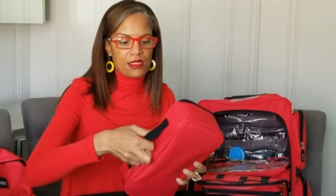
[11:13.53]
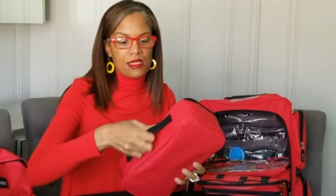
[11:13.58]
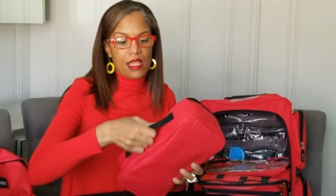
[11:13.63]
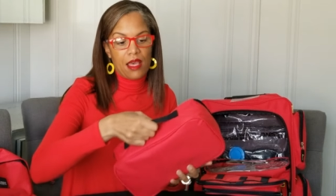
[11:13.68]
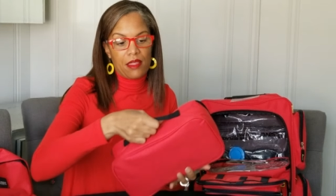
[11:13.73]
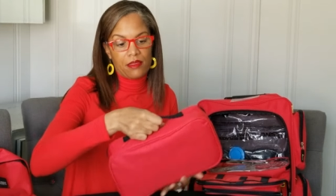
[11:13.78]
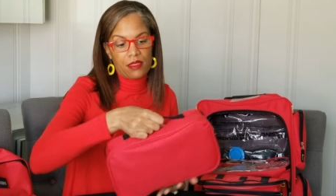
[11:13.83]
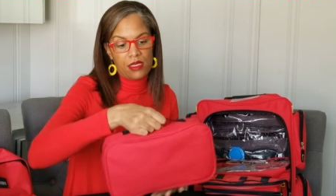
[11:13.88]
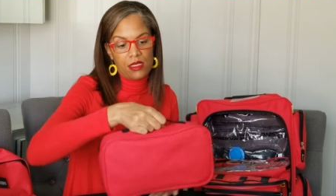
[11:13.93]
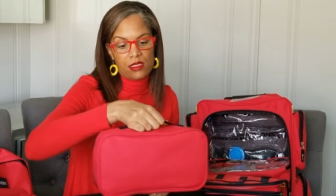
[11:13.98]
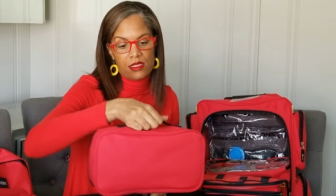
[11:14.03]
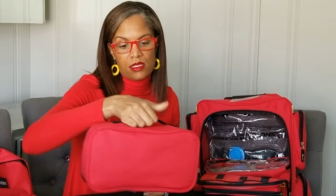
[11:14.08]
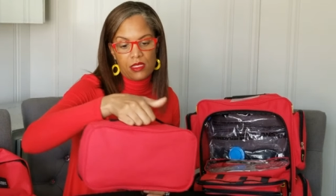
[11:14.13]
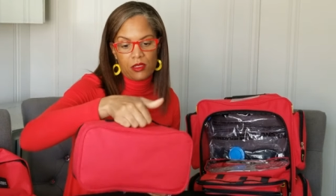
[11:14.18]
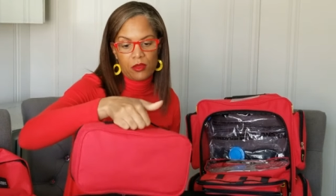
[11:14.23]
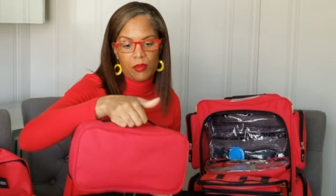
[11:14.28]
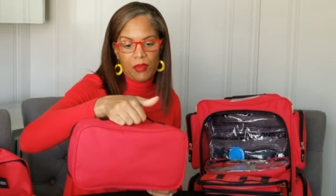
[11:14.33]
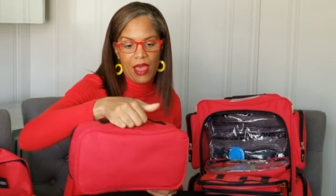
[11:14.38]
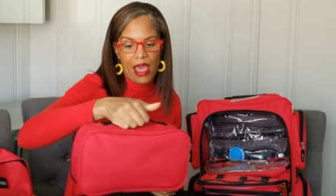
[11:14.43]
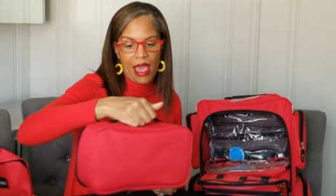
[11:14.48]
Now these
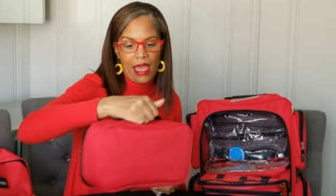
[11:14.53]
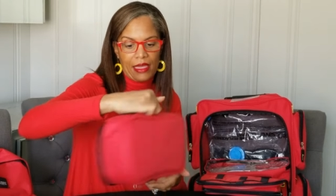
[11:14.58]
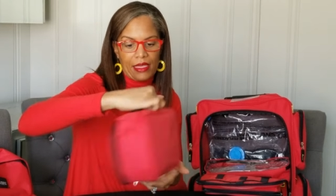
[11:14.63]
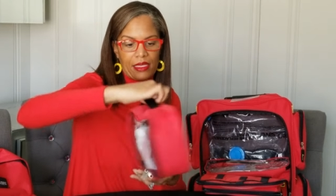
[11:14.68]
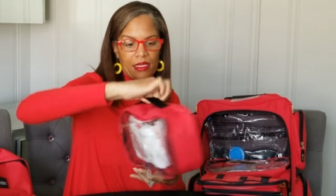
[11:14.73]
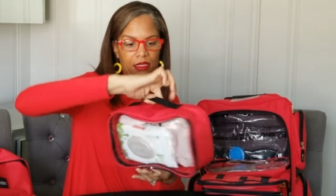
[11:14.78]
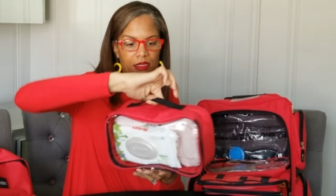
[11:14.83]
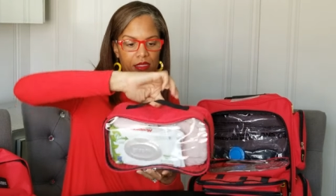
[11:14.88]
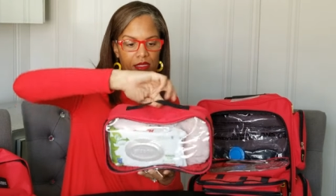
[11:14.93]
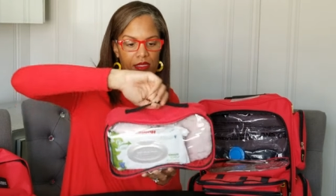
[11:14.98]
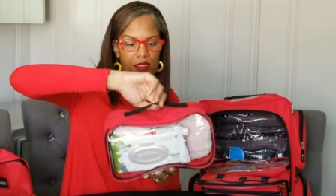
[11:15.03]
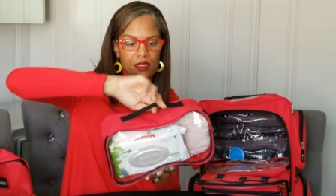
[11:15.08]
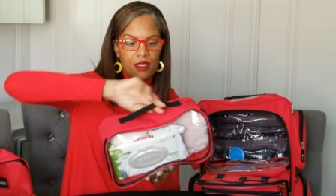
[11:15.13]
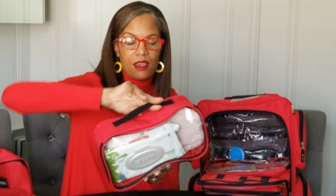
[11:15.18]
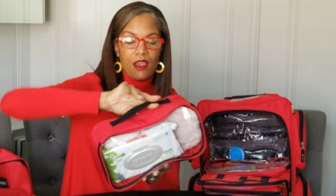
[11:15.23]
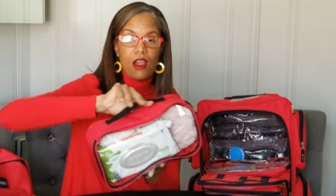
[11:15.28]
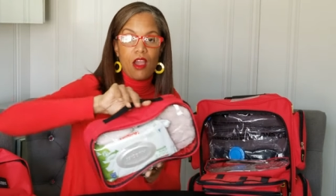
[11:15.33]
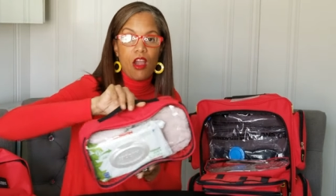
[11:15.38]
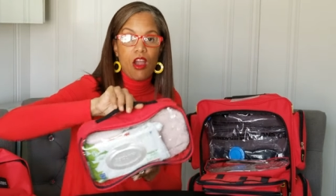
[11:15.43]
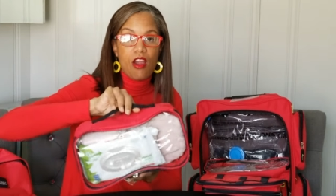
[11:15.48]
little packets
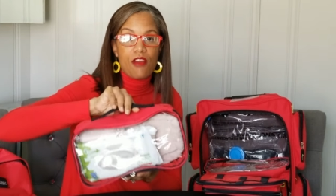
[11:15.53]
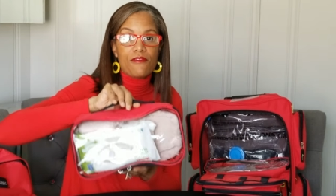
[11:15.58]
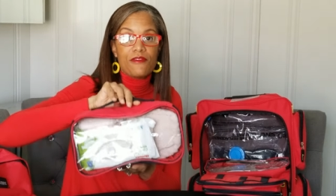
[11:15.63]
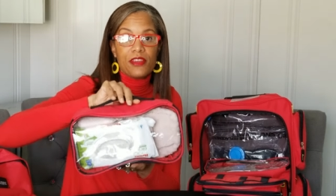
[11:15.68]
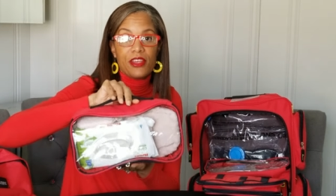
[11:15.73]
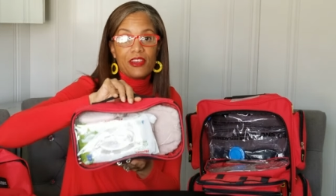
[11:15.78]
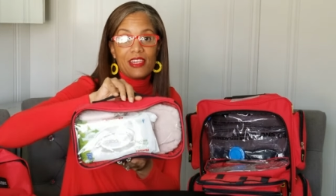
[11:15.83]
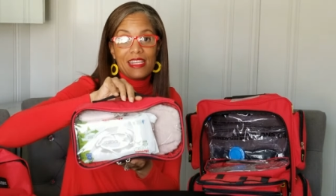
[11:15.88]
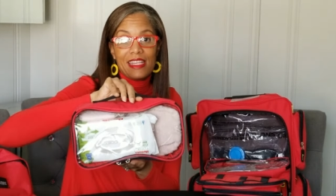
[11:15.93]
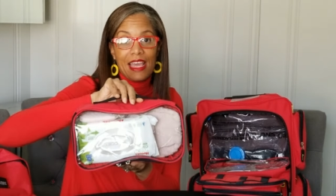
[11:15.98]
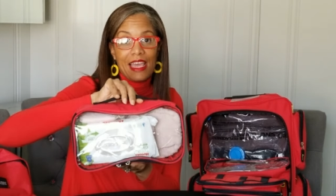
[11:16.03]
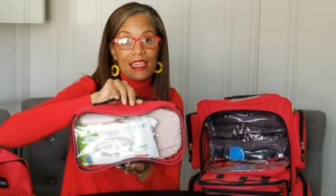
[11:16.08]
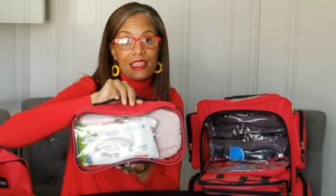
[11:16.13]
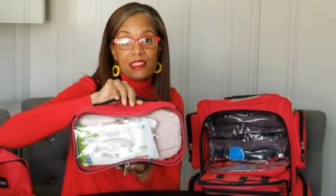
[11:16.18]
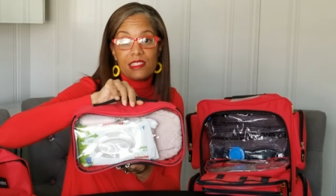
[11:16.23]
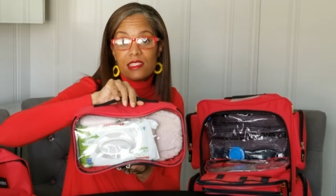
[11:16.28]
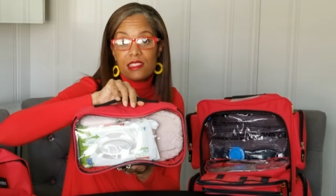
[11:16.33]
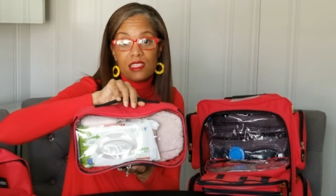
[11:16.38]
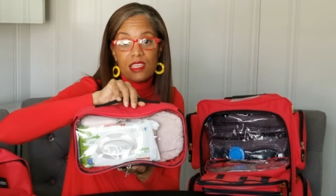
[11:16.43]
are very nice,